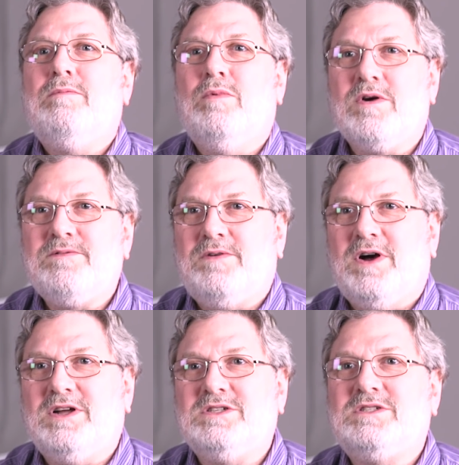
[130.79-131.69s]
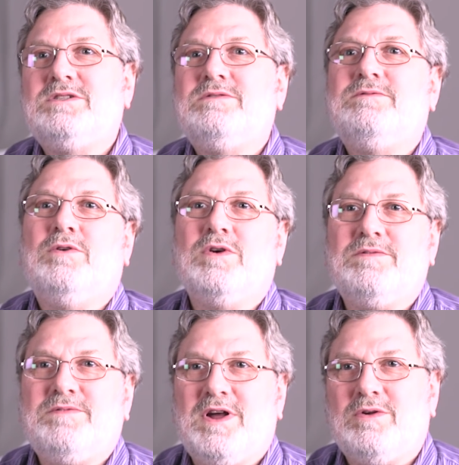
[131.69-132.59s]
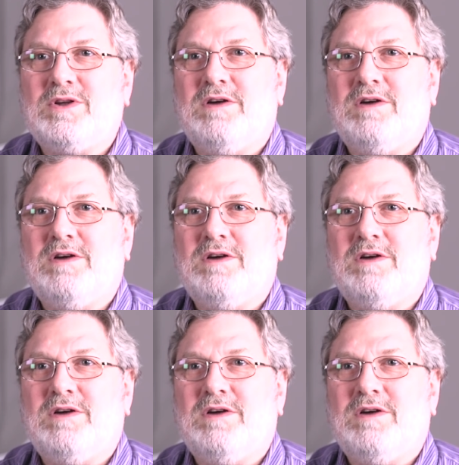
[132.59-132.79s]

more funds for the federal